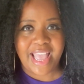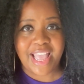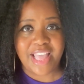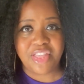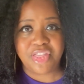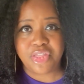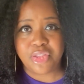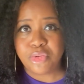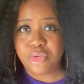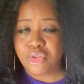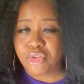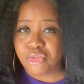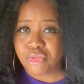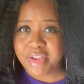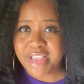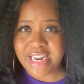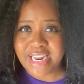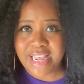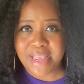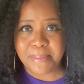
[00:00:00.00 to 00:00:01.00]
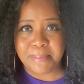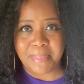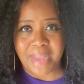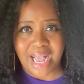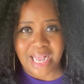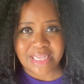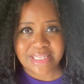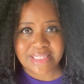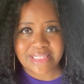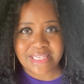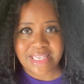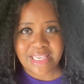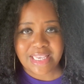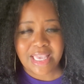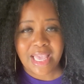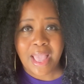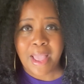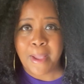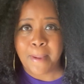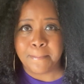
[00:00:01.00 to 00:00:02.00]
and through grit and
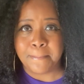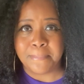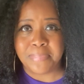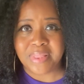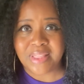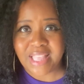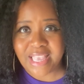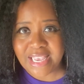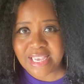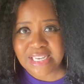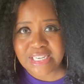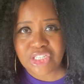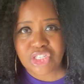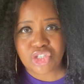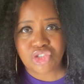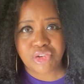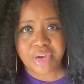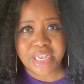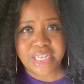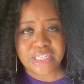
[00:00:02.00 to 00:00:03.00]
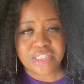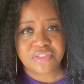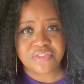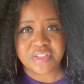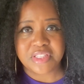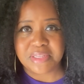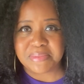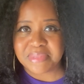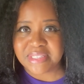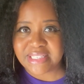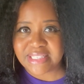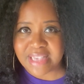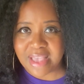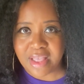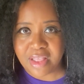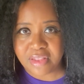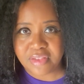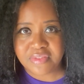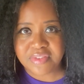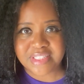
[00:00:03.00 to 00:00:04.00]
moxie blazed trails for
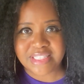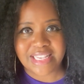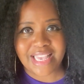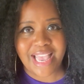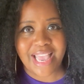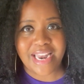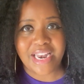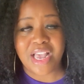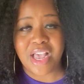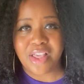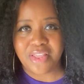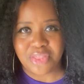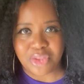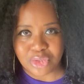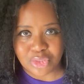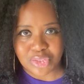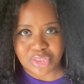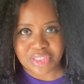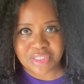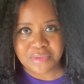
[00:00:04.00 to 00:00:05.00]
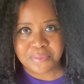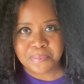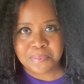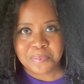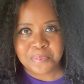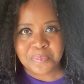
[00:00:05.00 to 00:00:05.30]
themselves and others.